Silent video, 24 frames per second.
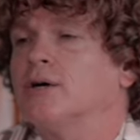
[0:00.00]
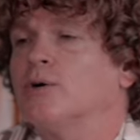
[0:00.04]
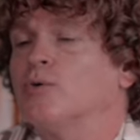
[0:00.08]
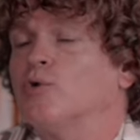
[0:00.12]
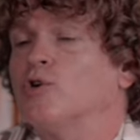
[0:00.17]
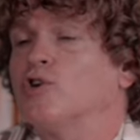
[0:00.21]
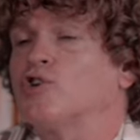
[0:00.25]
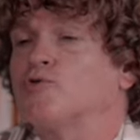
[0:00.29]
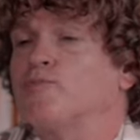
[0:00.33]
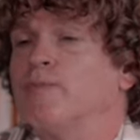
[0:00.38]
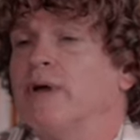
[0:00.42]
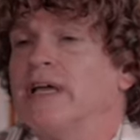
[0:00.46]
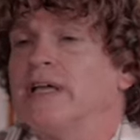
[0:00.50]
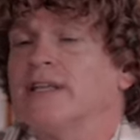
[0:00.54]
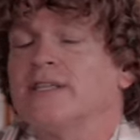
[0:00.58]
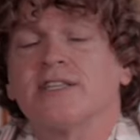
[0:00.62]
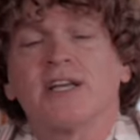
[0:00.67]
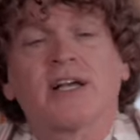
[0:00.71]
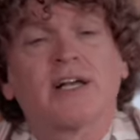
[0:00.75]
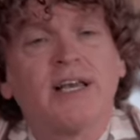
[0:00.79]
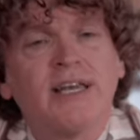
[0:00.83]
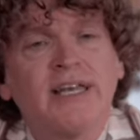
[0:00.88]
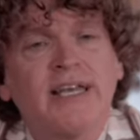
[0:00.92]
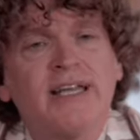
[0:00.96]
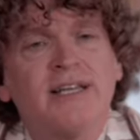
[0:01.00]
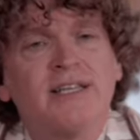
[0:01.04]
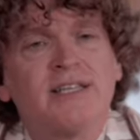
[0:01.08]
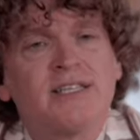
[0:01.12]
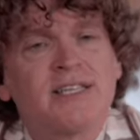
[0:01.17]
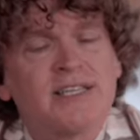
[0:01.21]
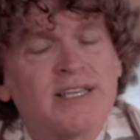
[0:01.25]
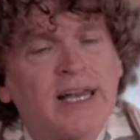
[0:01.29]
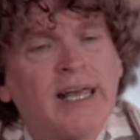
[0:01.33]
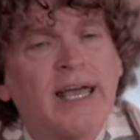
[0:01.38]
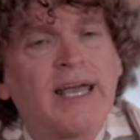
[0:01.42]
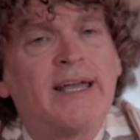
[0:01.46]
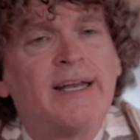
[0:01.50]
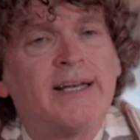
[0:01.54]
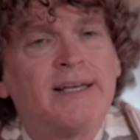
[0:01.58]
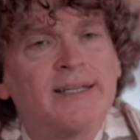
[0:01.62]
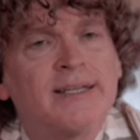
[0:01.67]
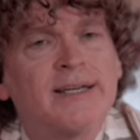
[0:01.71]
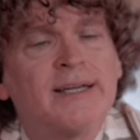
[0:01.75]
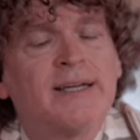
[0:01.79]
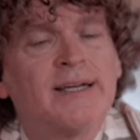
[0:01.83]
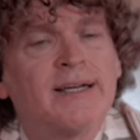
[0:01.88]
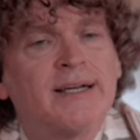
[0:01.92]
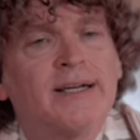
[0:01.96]
which means a clean
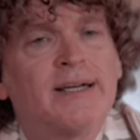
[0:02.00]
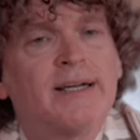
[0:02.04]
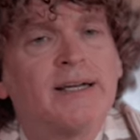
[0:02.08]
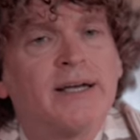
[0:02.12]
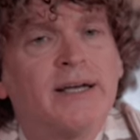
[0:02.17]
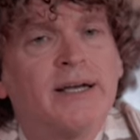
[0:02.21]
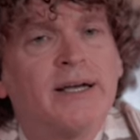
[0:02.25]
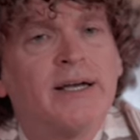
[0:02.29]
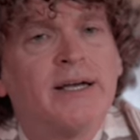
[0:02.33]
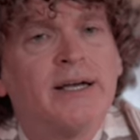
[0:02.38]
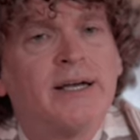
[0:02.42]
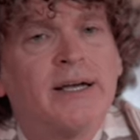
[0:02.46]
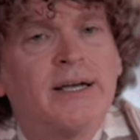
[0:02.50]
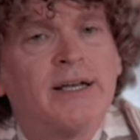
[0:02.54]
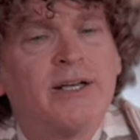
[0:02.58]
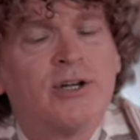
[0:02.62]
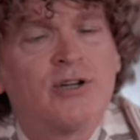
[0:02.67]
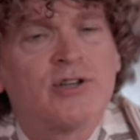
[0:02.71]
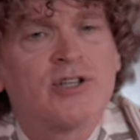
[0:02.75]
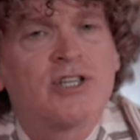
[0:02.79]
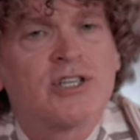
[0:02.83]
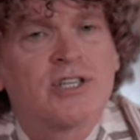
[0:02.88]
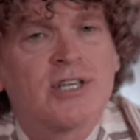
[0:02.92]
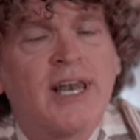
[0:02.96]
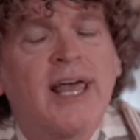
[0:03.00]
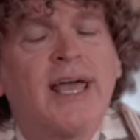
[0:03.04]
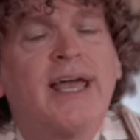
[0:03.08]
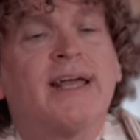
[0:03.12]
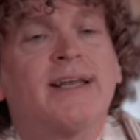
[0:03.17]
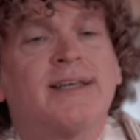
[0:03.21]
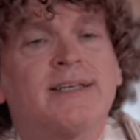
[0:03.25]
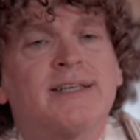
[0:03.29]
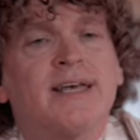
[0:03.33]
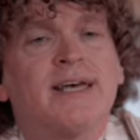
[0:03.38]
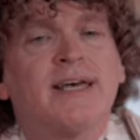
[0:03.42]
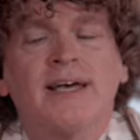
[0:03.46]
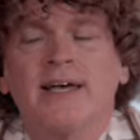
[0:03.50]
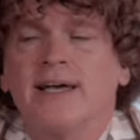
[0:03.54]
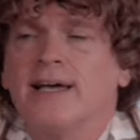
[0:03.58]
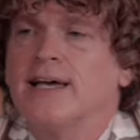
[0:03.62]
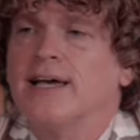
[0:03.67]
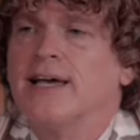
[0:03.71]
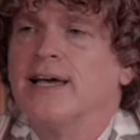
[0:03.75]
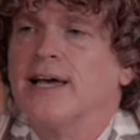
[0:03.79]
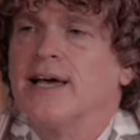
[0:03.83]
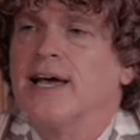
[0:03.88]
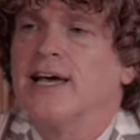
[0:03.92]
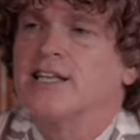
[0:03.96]
slate. Your slate
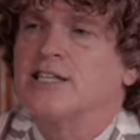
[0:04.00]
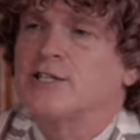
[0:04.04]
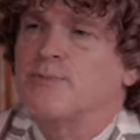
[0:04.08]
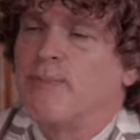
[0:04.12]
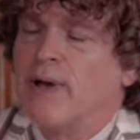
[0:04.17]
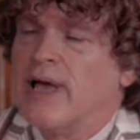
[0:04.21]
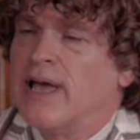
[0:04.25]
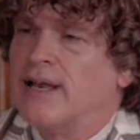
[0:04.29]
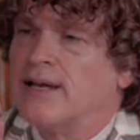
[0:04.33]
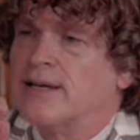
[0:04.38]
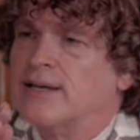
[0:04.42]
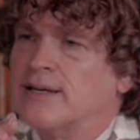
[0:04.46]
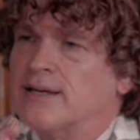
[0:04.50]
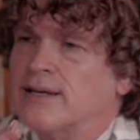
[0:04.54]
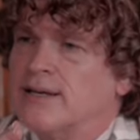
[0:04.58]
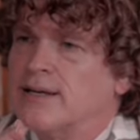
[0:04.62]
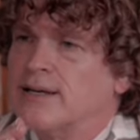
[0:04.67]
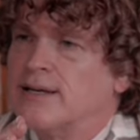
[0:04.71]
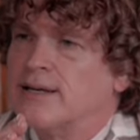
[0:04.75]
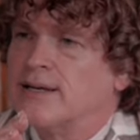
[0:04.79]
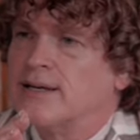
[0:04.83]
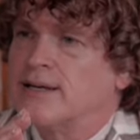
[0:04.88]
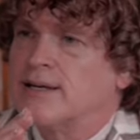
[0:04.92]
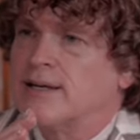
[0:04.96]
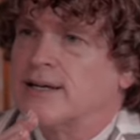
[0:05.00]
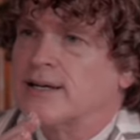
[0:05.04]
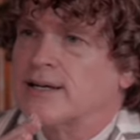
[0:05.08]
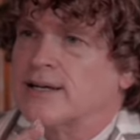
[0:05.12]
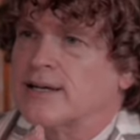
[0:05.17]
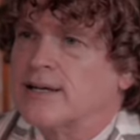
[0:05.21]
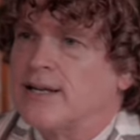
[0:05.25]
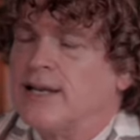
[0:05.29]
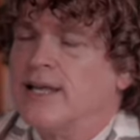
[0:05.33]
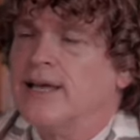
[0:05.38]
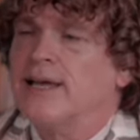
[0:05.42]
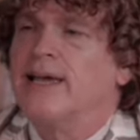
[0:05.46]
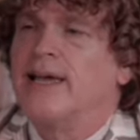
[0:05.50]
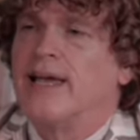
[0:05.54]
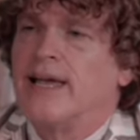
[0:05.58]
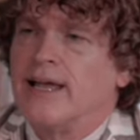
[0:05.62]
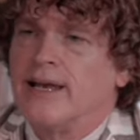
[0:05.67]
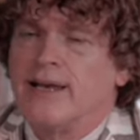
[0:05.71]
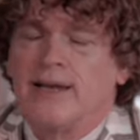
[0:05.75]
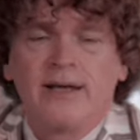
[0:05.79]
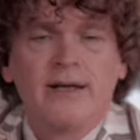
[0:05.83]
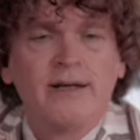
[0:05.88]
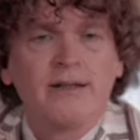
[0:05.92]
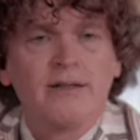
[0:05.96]
has been
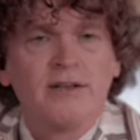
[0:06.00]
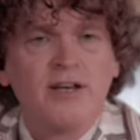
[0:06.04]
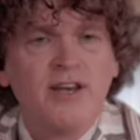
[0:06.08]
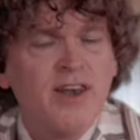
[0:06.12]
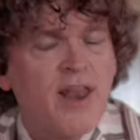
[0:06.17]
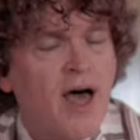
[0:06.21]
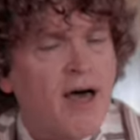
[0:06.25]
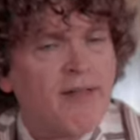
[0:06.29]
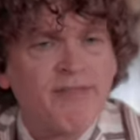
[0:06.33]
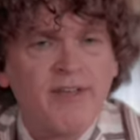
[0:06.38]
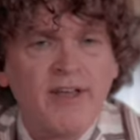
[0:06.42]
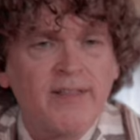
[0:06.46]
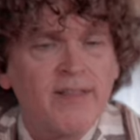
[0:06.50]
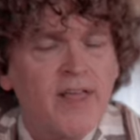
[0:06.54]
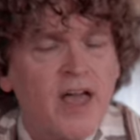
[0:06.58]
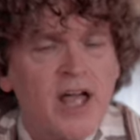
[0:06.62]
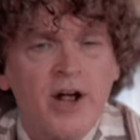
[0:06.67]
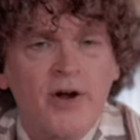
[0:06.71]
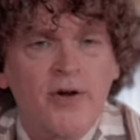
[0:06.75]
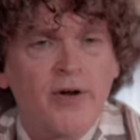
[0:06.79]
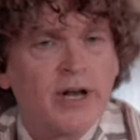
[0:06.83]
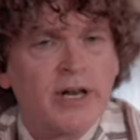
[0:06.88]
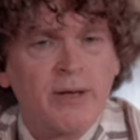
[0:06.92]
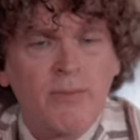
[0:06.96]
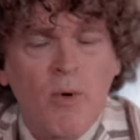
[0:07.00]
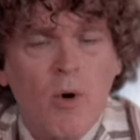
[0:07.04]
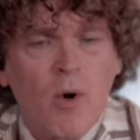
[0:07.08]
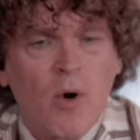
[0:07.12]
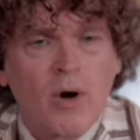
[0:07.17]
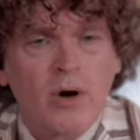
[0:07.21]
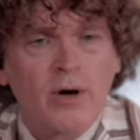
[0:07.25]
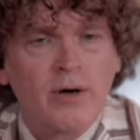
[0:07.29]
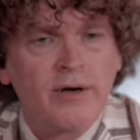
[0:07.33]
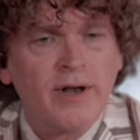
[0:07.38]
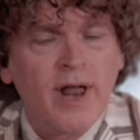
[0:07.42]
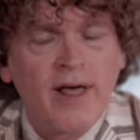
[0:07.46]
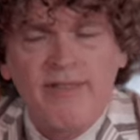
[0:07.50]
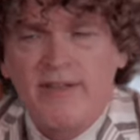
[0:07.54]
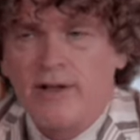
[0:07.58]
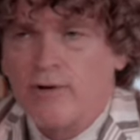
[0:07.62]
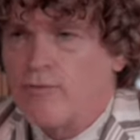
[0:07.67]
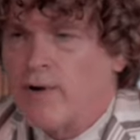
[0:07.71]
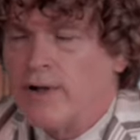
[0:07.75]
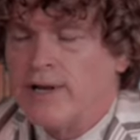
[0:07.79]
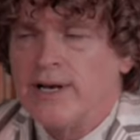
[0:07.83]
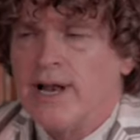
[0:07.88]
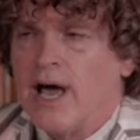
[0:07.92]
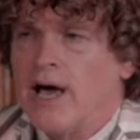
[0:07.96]
cleaned. Nothing there anymore. Nothing
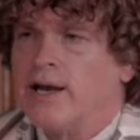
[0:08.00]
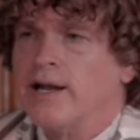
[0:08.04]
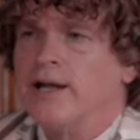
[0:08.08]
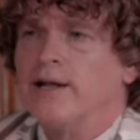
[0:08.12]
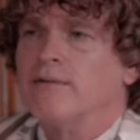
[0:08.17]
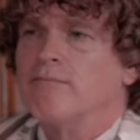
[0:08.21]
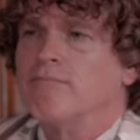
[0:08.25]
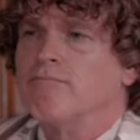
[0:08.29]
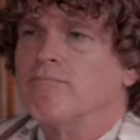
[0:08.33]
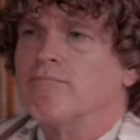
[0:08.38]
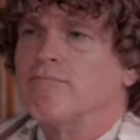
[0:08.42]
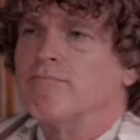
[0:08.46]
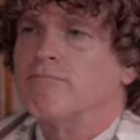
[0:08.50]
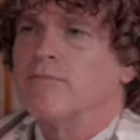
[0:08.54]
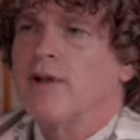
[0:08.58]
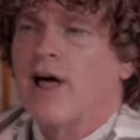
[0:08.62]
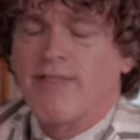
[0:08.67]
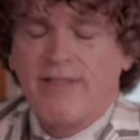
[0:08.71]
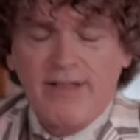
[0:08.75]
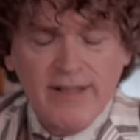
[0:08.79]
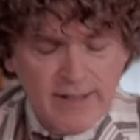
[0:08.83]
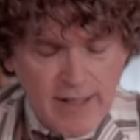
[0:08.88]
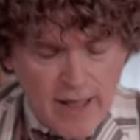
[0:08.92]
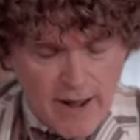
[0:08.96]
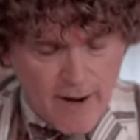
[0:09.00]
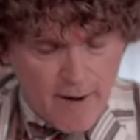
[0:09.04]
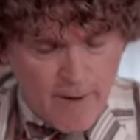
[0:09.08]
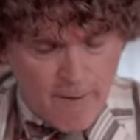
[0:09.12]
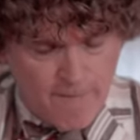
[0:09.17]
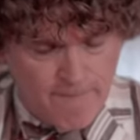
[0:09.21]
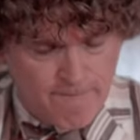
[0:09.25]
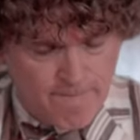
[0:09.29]
written on it, nothing there.